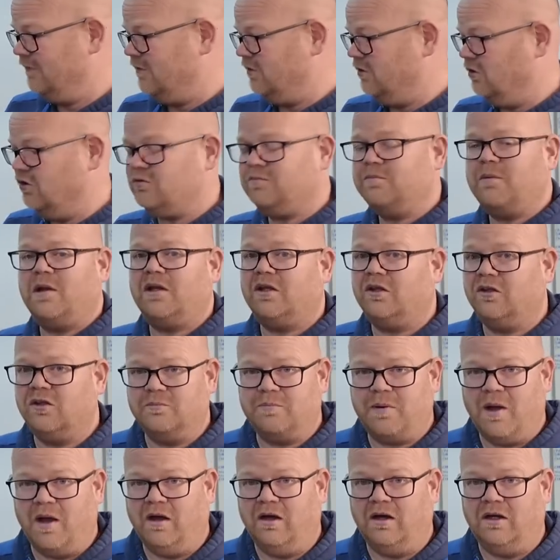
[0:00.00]
lost money on the
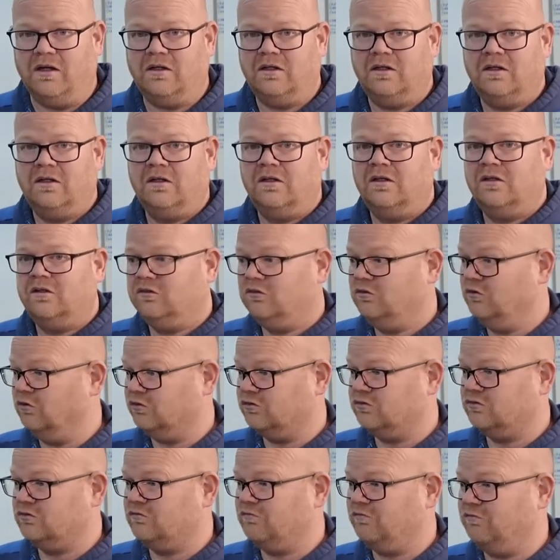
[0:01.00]
part,
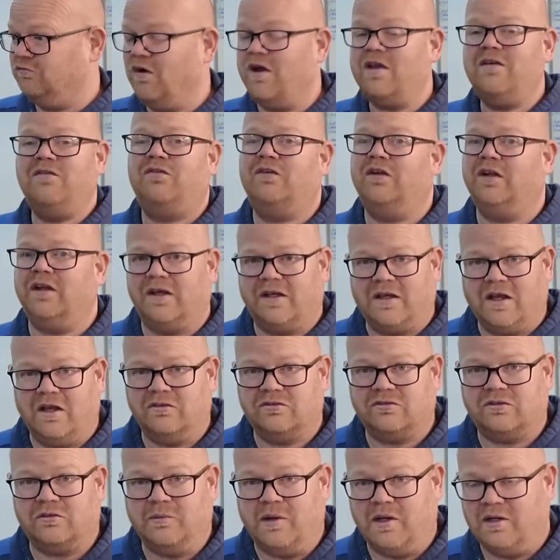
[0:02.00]
lost faith in their
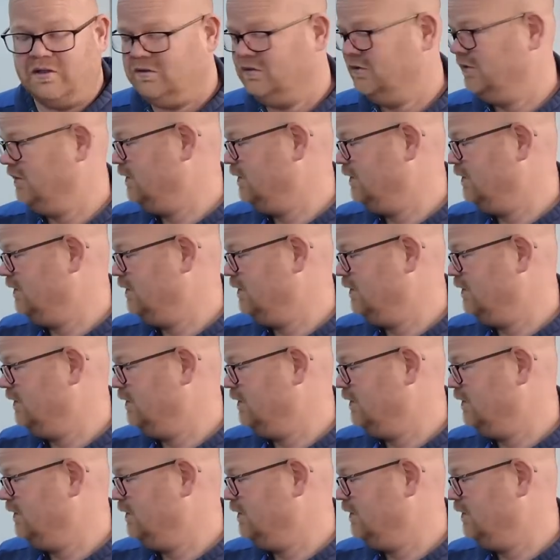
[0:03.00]
customer.